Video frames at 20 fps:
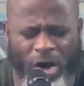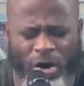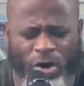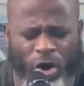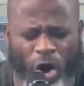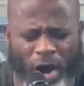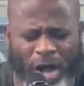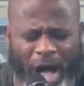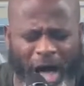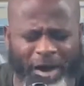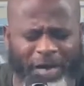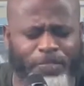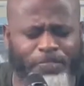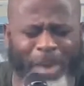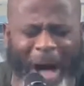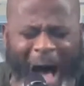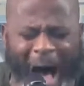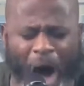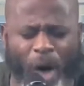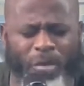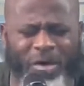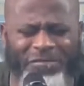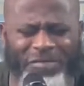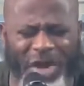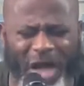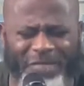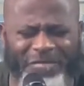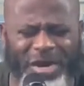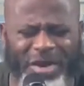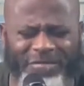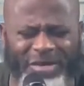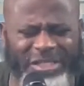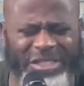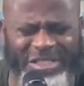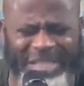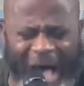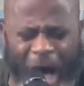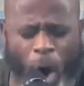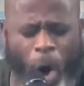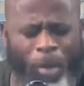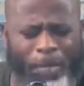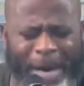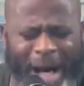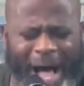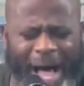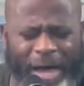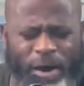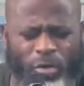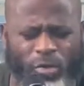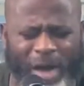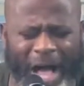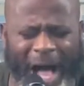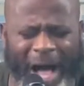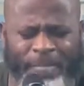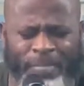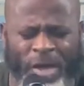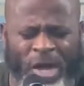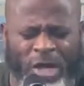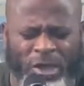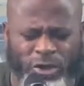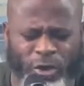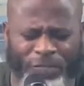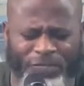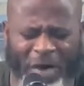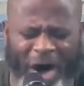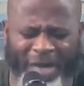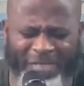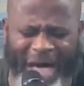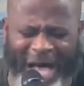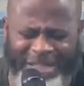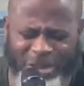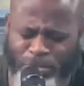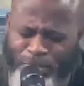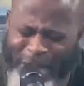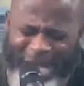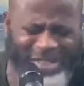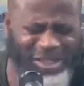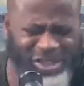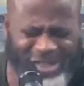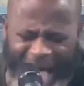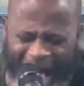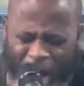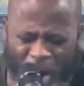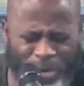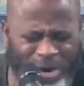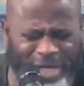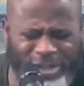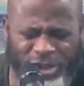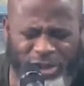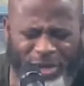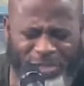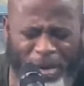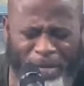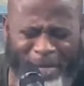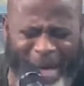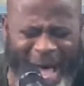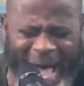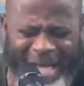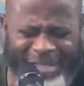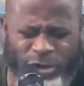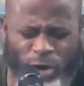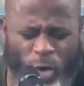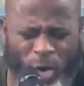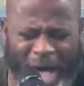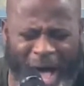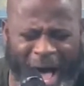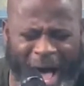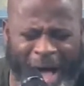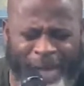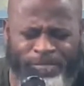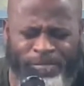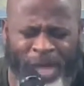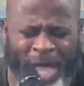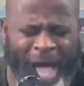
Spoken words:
Lord God, a power of loving of a sound mind, oh God. So, Father, I speak soundness to the minds, oh God.